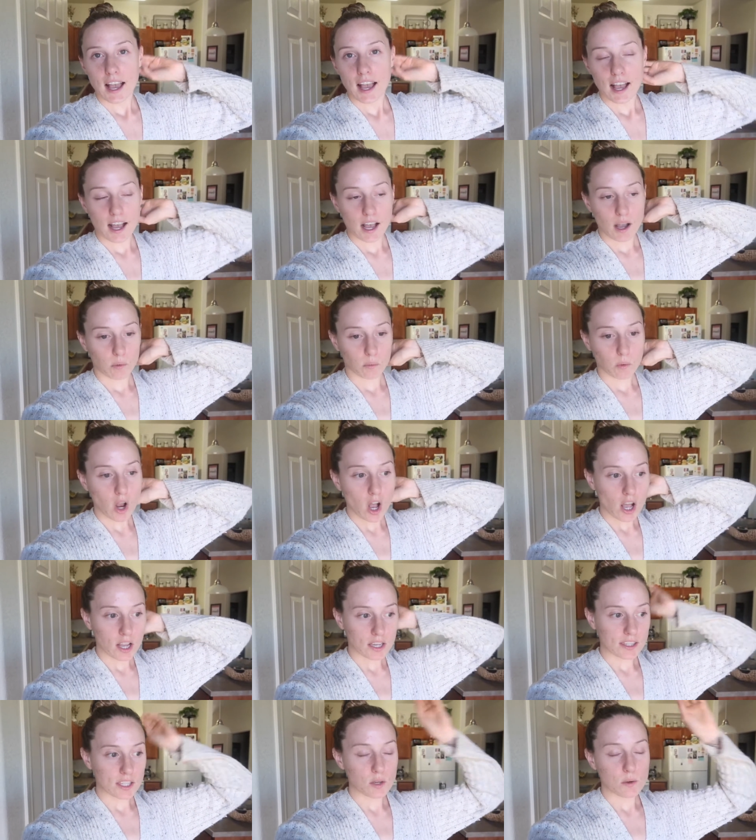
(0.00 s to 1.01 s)
uh,
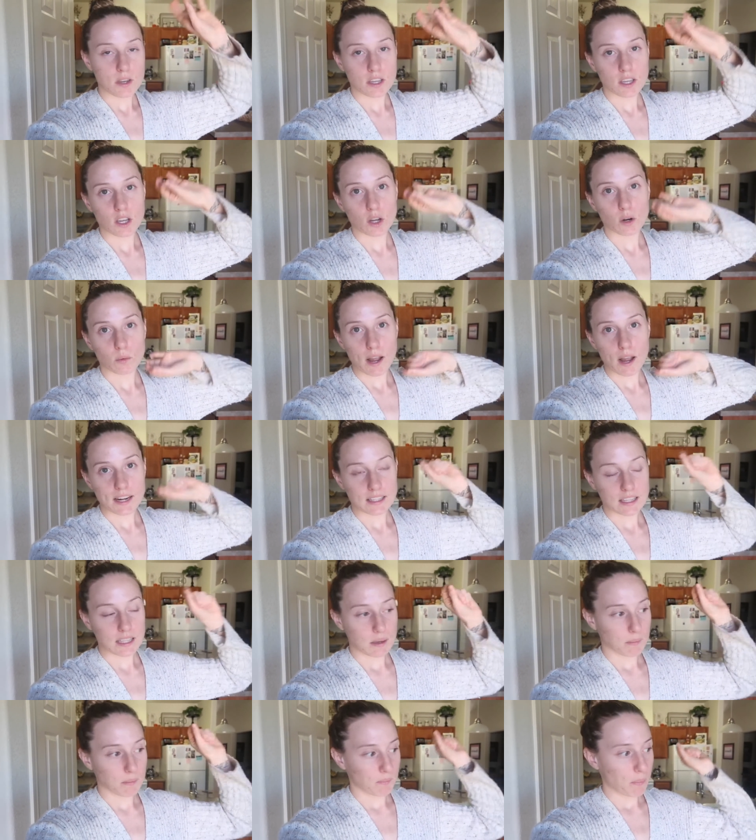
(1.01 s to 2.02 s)
wrong and that you can correct
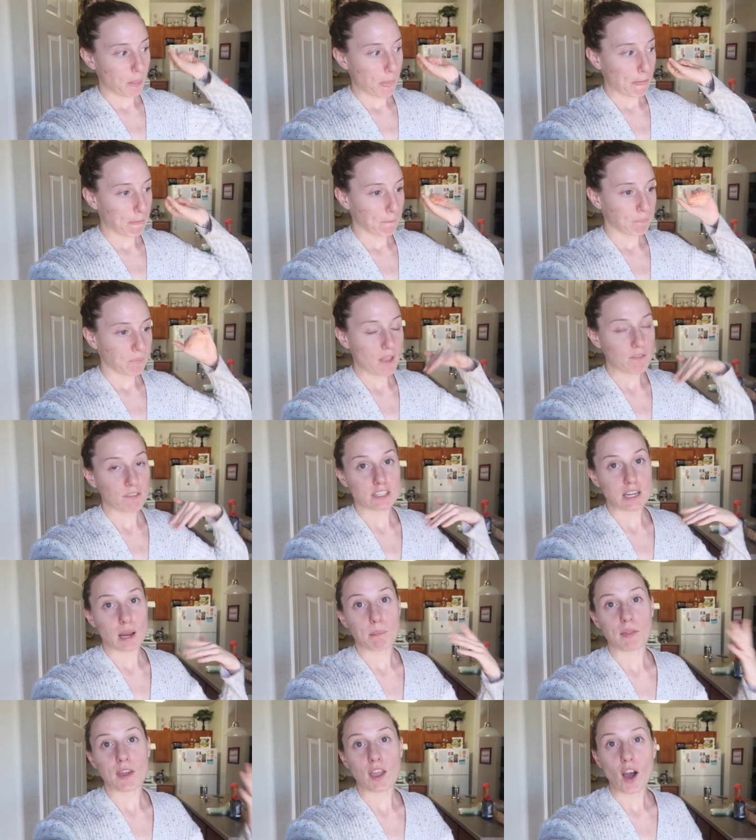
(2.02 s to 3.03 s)
them every
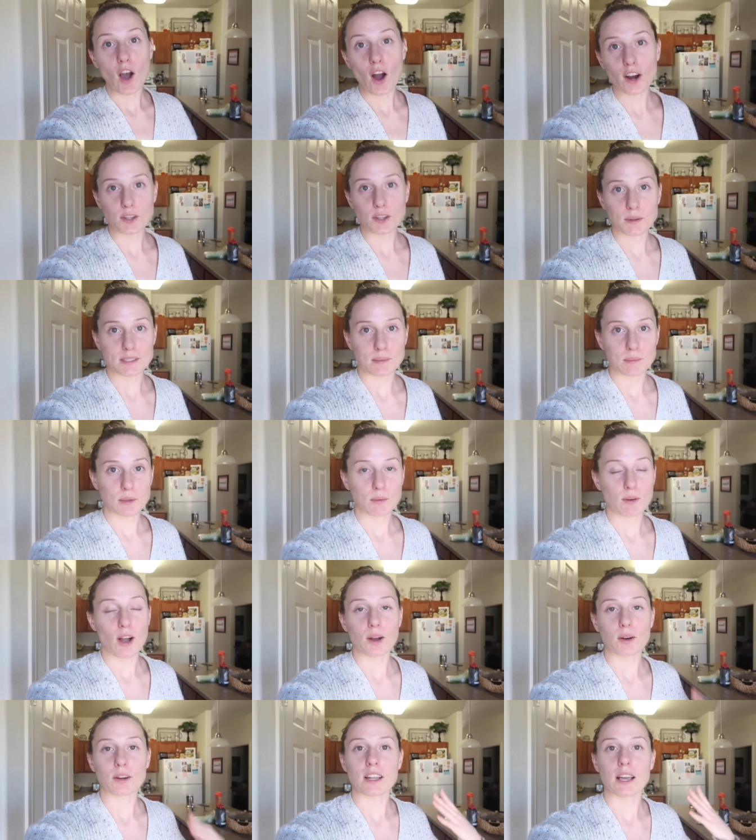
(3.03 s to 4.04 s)
time they are doing something
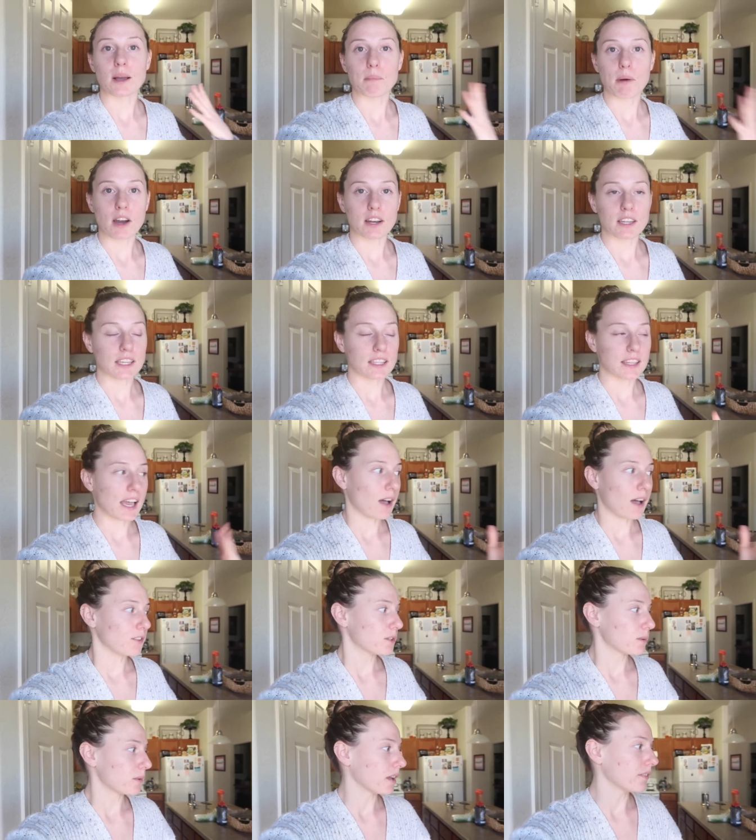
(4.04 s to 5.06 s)
wrong or not pottying in the
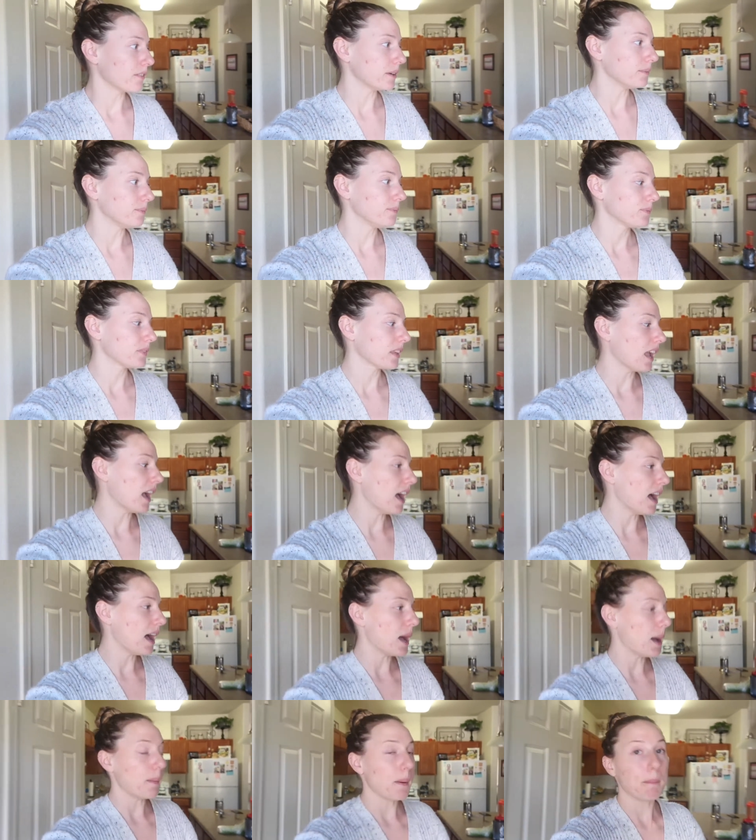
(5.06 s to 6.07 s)
house or whatever.
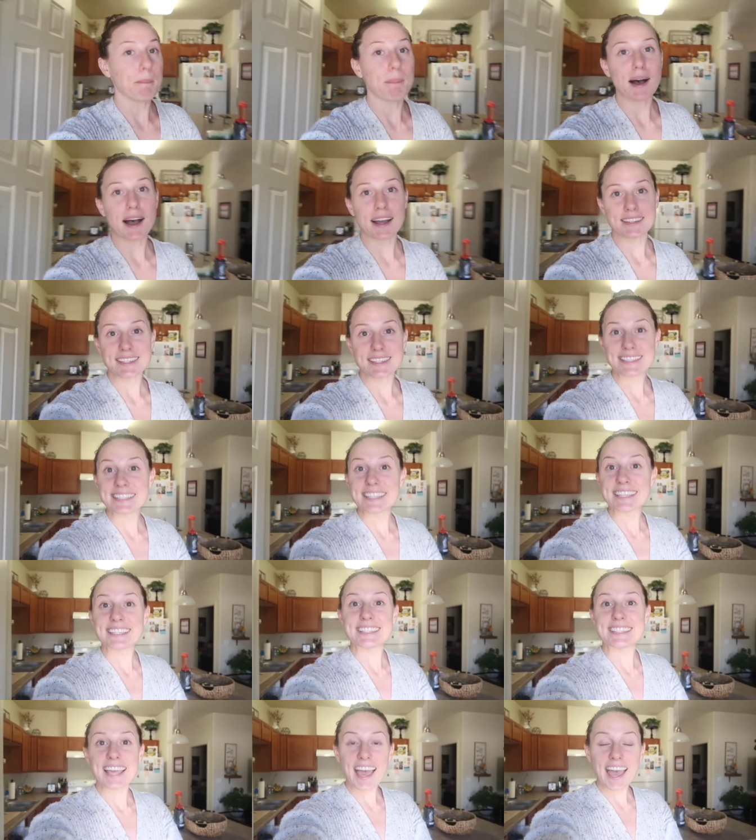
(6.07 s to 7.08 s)
Um, but
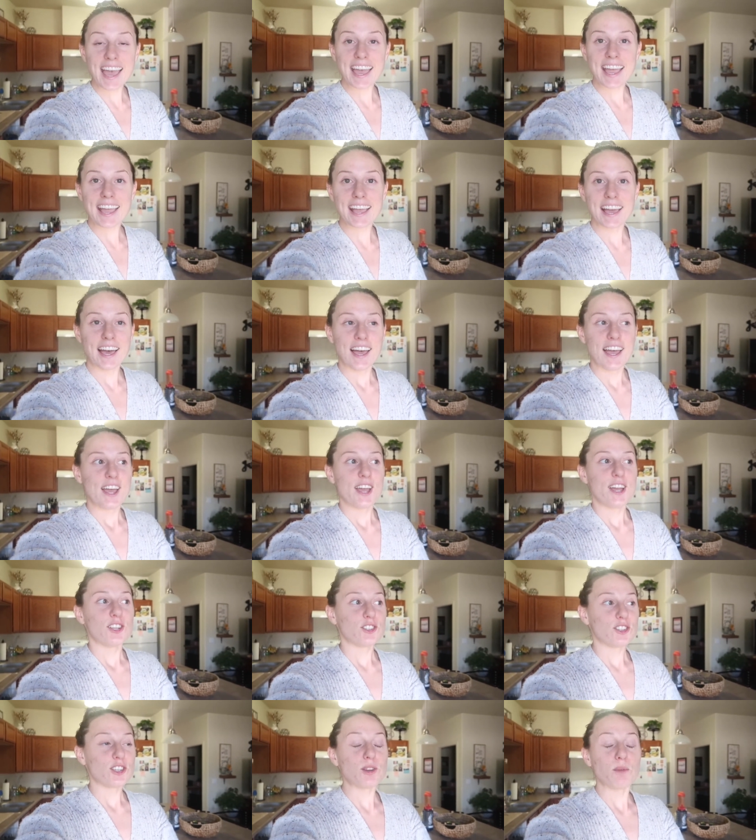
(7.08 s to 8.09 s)
today
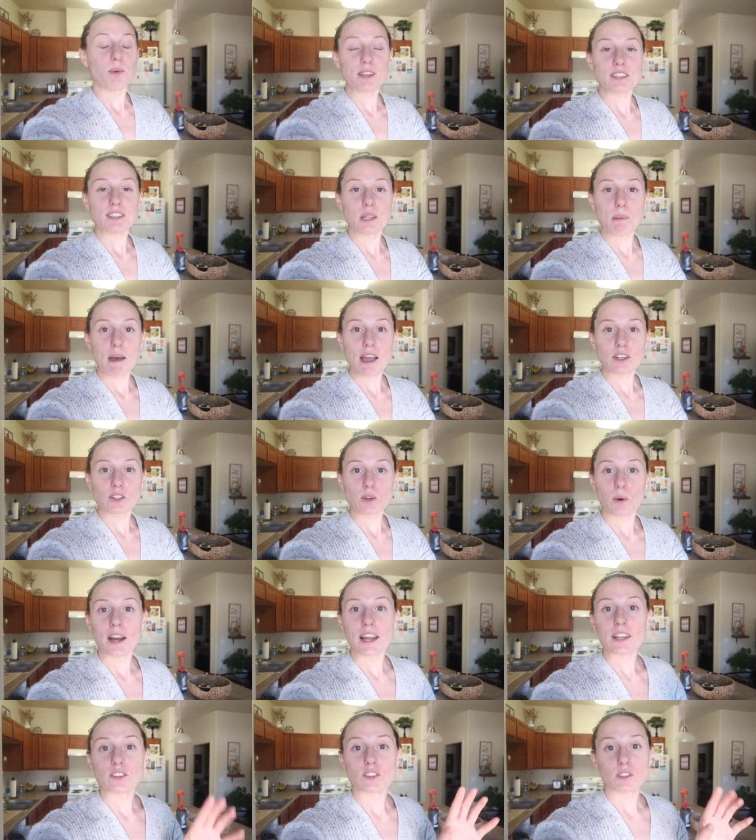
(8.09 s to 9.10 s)
she went to the back door
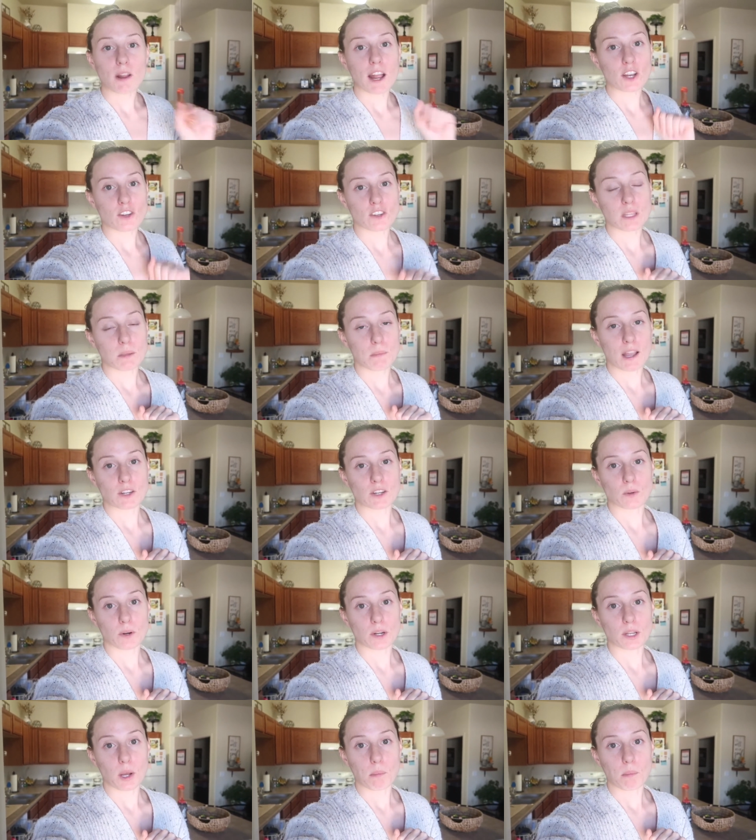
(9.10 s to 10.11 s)
and scratched the back
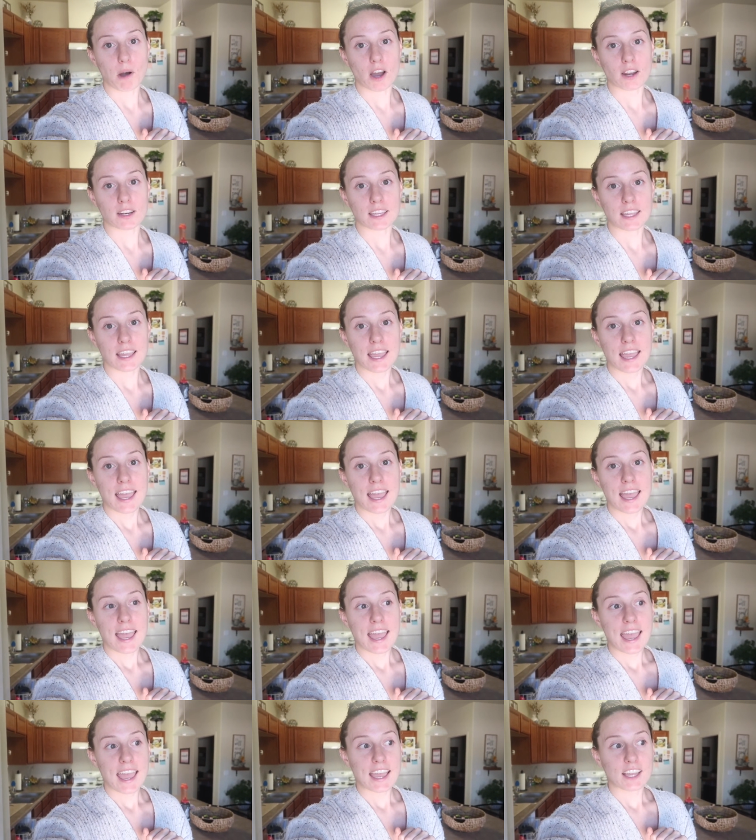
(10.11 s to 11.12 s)
door to go potty.
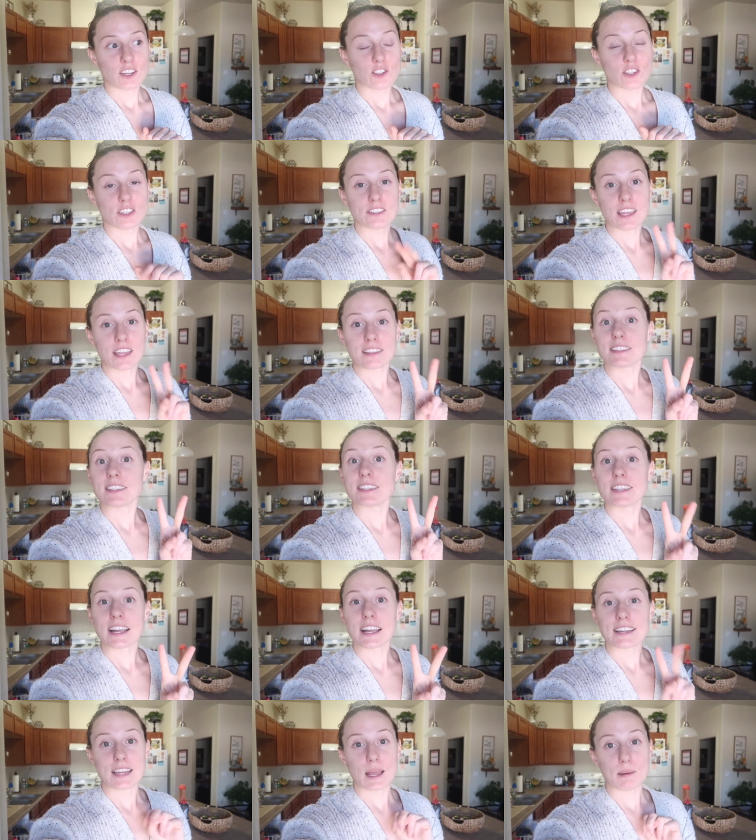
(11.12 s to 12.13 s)
And she's that's the
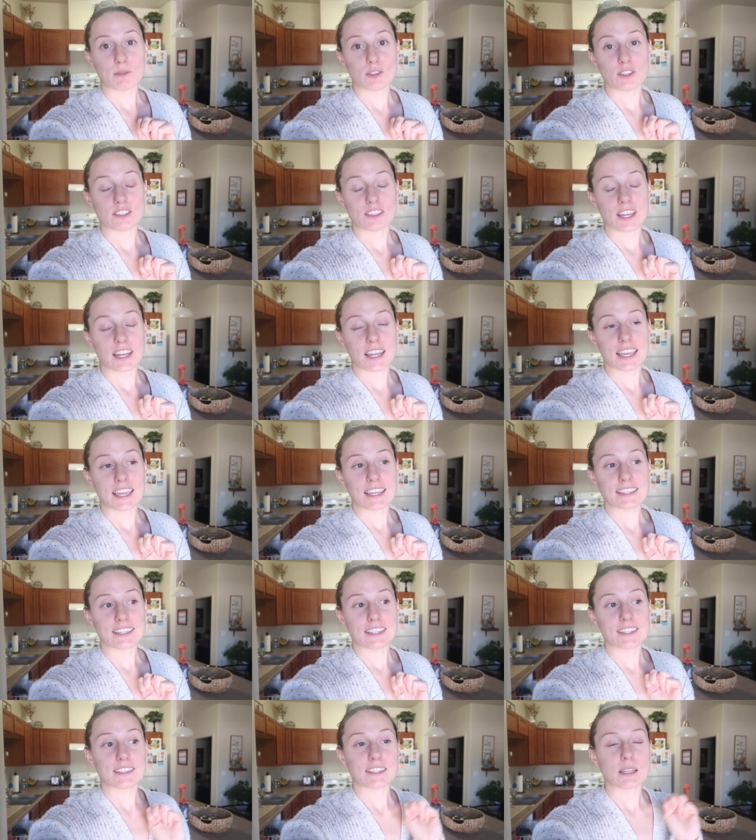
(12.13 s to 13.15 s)
second time she's done it.
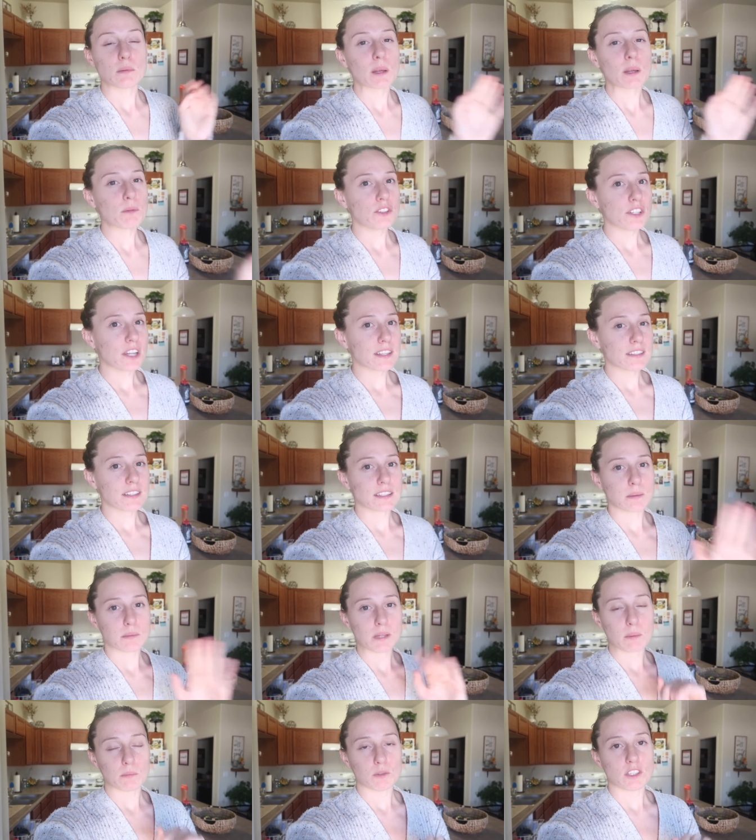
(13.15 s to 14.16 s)
Sometimes she does it,
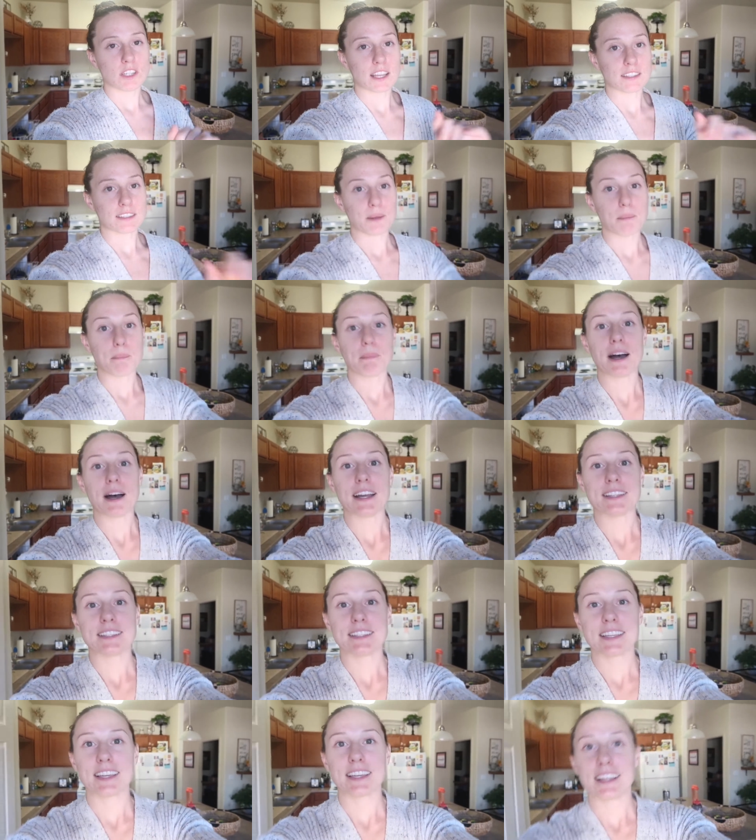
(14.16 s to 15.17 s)
sometimes she doesn't,
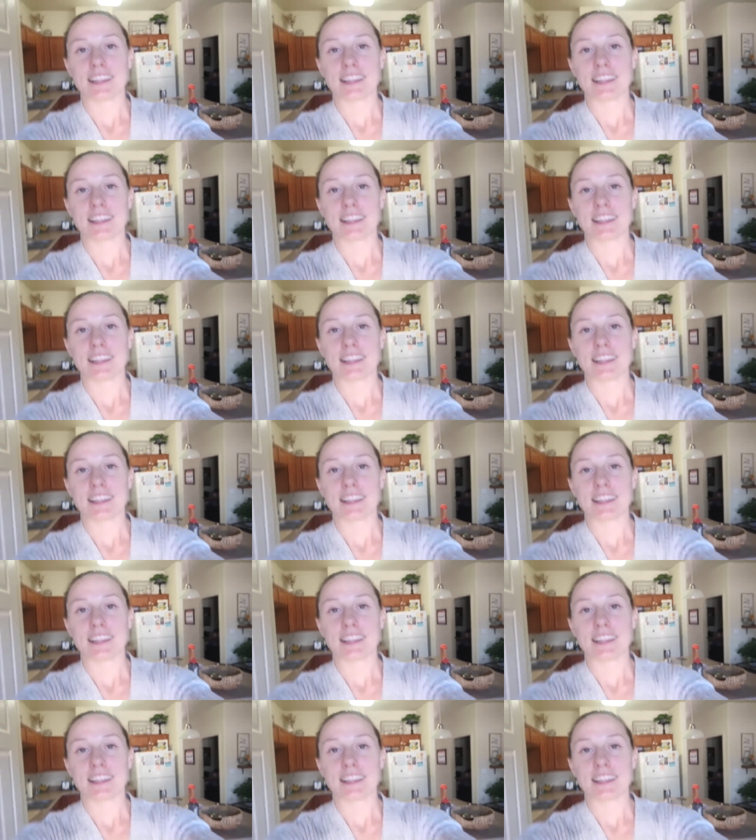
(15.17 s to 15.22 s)
but